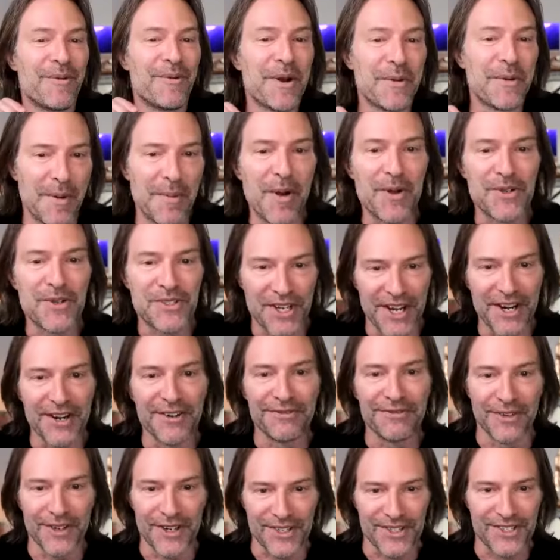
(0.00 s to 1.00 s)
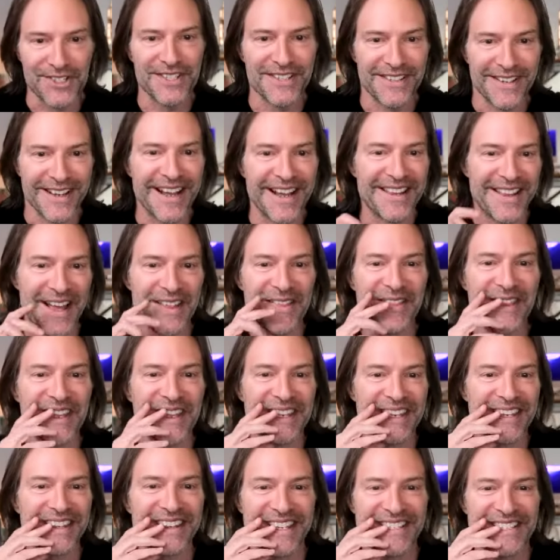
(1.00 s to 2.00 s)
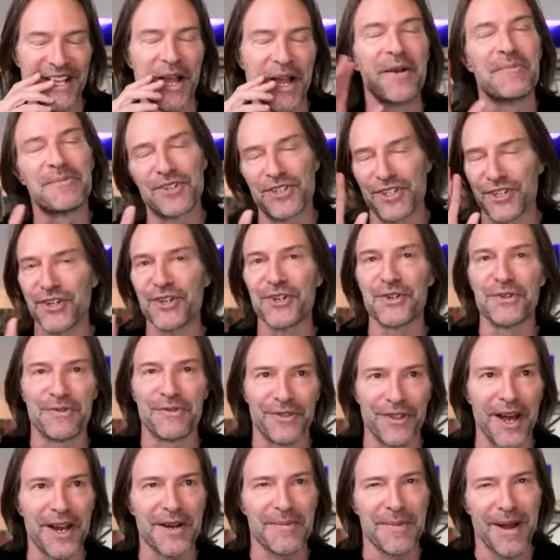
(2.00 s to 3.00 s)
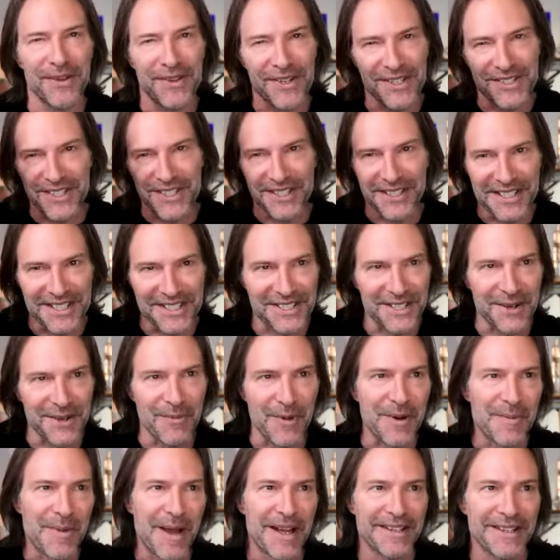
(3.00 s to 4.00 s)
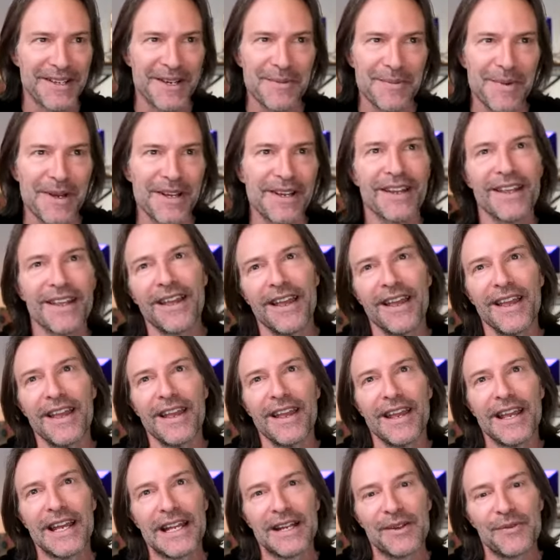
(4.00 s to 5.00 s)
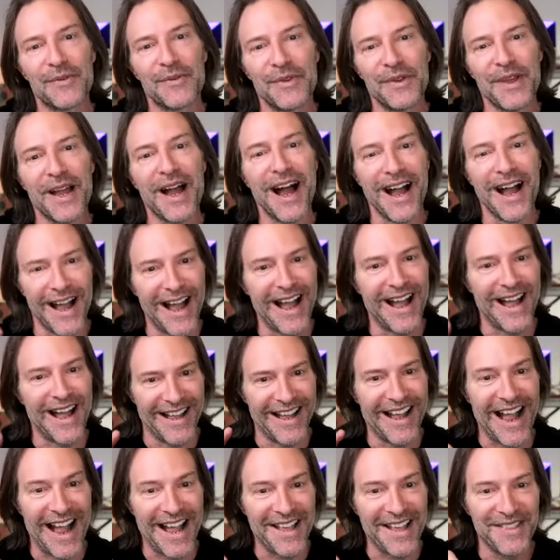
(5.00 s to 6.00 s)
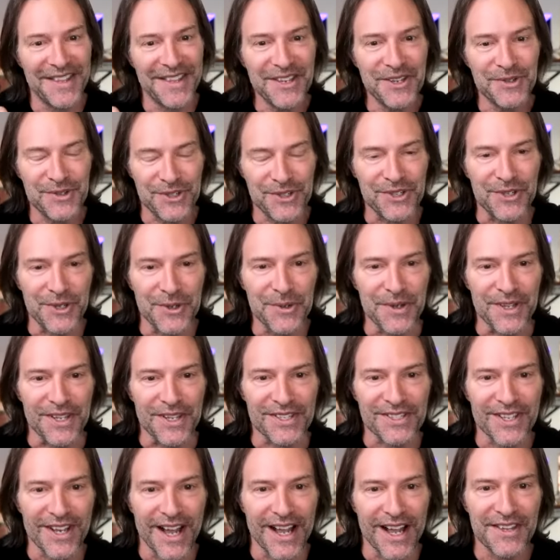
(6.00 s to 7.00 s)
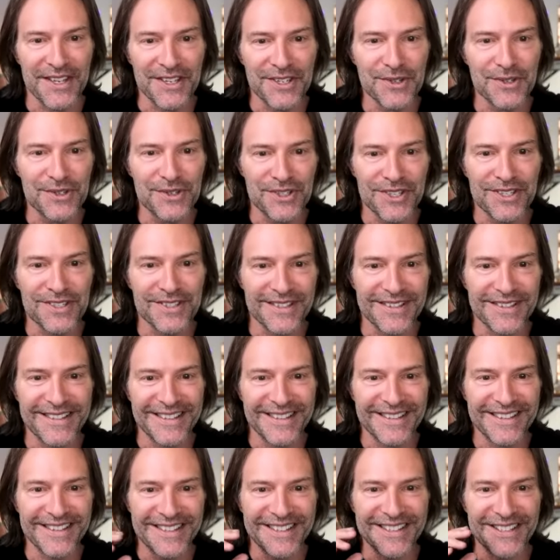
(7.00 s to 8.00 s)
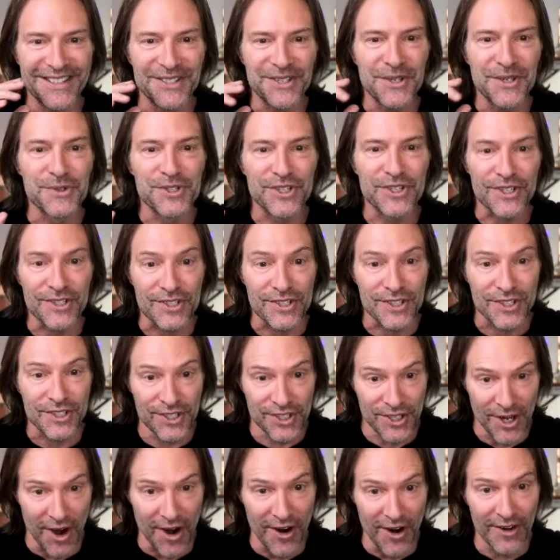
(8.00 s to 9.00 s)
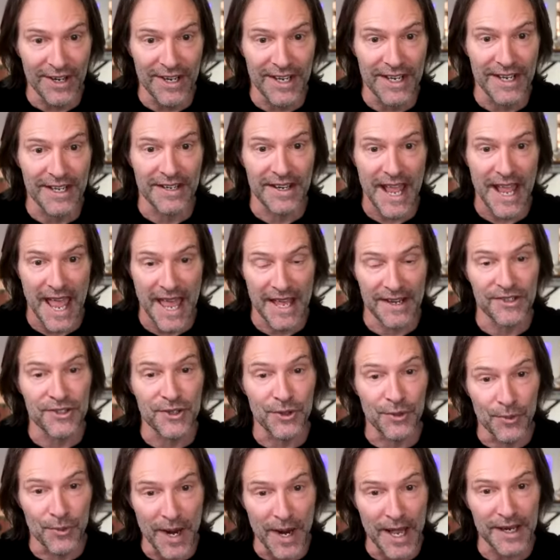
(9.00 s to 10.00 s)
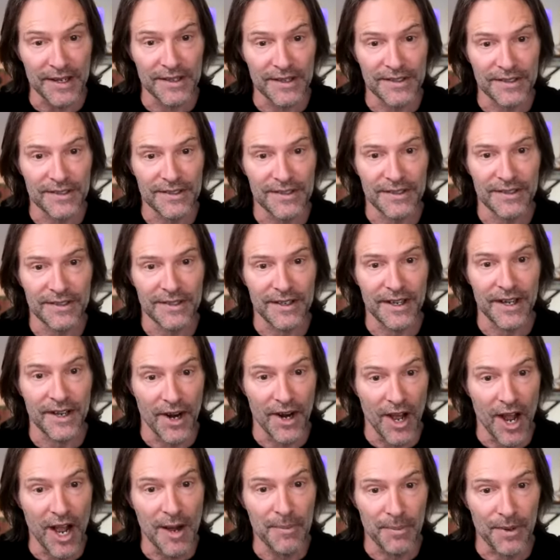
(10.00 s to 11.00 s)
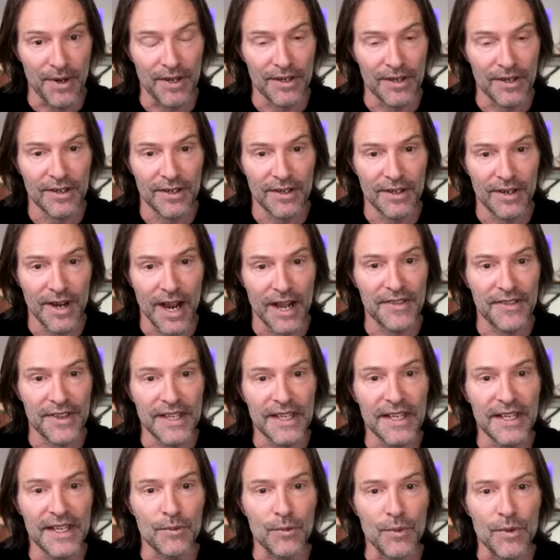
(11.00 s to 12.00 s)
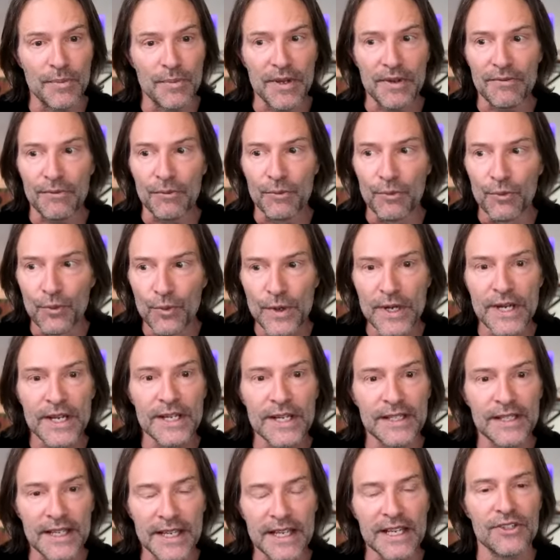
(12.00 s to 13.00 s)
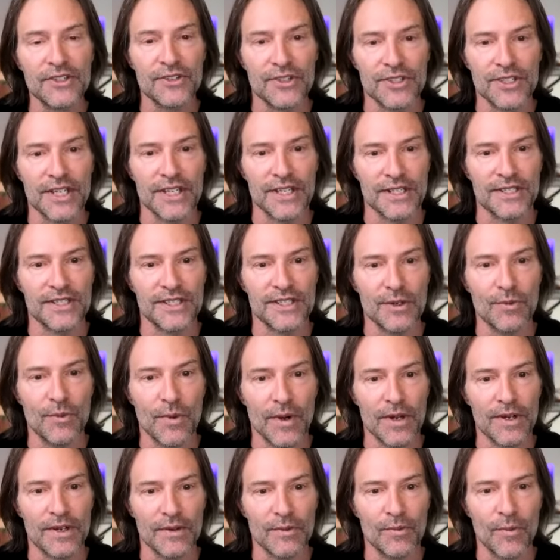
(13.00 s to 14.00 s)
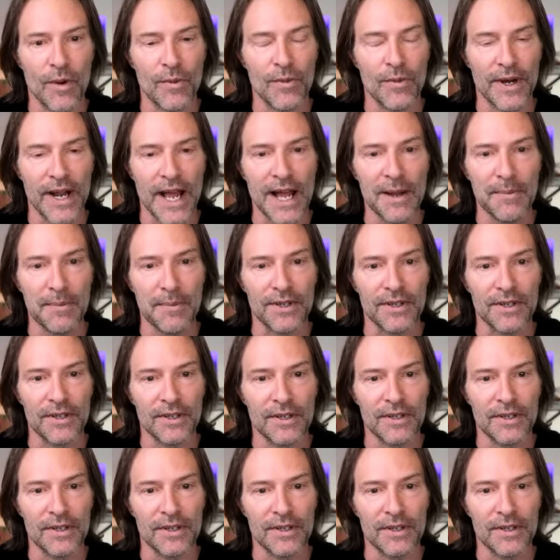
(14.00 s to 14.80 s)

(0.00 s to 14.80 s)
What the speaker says: to propose it here first. I think this, I'm sure you've thought about this at least somewhere back there, but I think you should do this. I think you should star in and direct an opera. I think it would be really interesting to see what would happen.